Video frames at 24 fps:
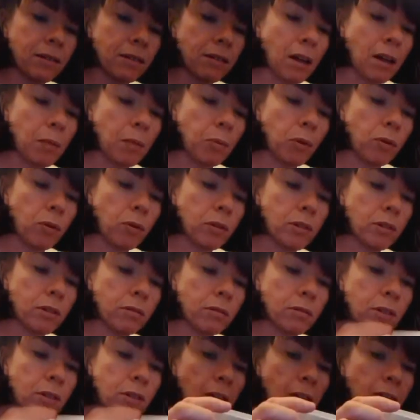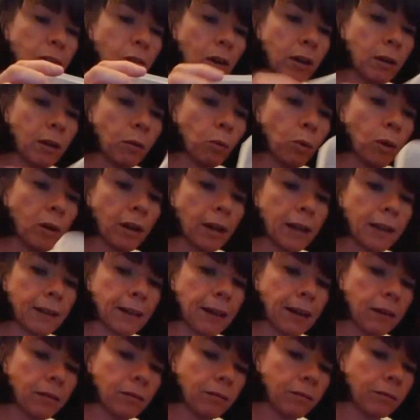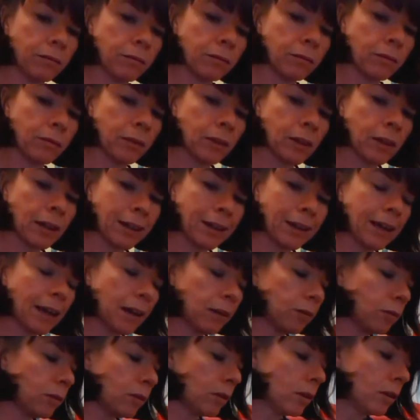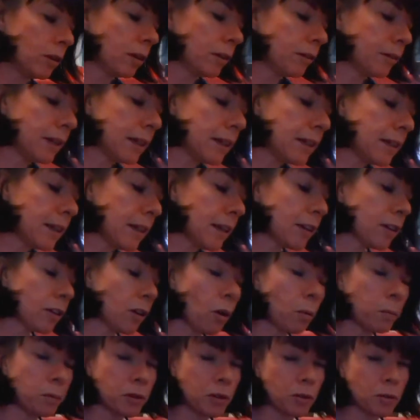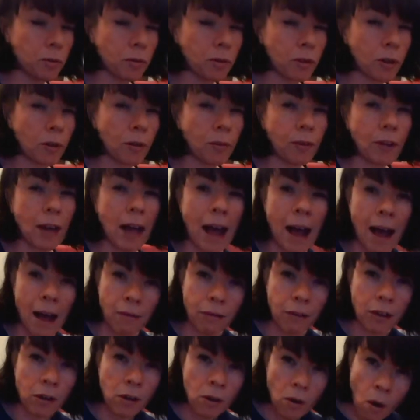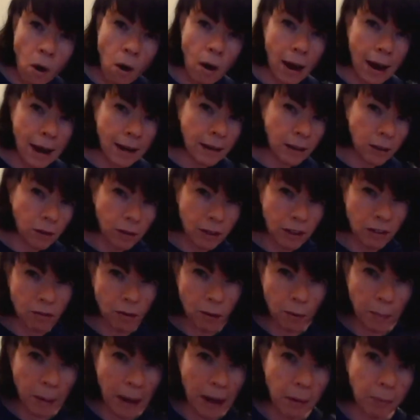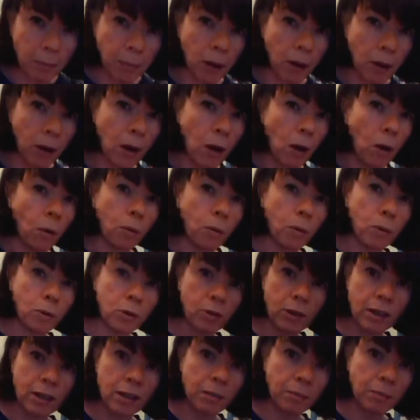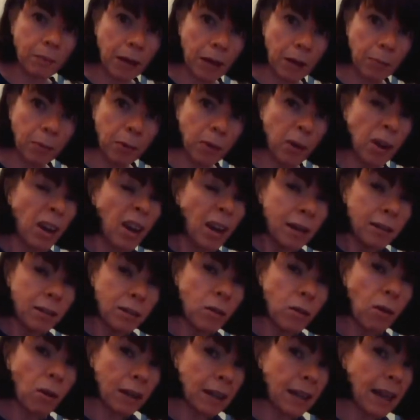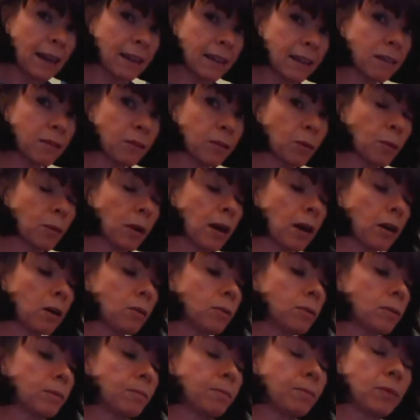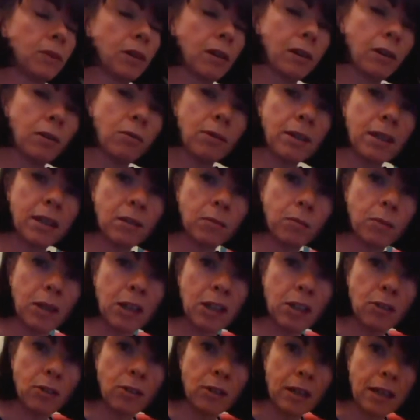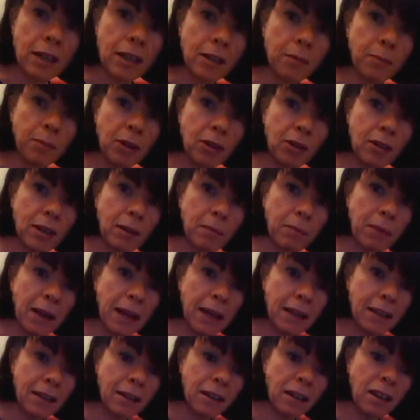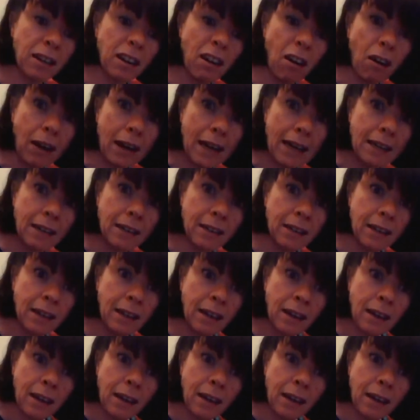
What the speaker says: light box. So I've got a little one like that. Now, this is optional. So if you haven't got any greaseproof paper or tracing paper, it's not the end of the world. The only reason we use it is because it makes the light